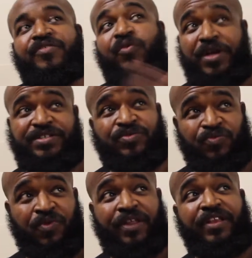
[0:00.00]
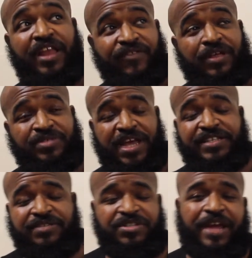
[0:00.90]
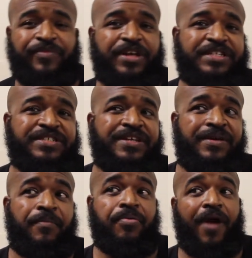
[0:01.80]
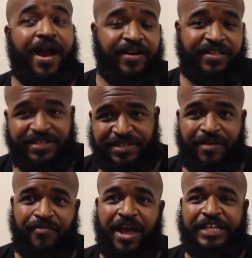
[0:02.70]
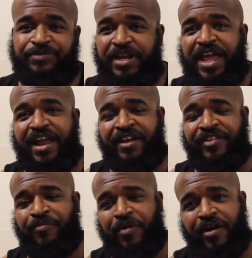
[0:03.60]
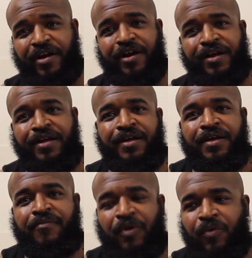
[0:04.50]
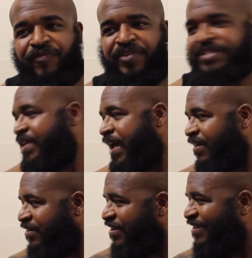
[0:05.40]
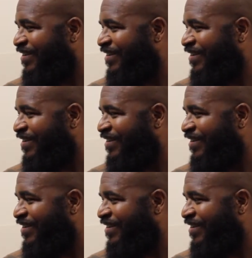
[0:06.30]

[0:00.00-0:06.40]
Was one of the Level Up Tag Team champions prior to the Scumbags, but he had another partner. But we'll fix that.